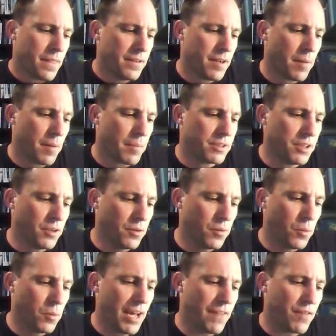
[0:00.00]
Number 2,
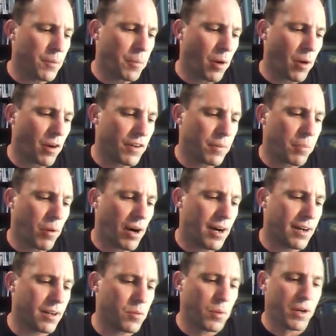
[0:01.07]
we have the perfect product.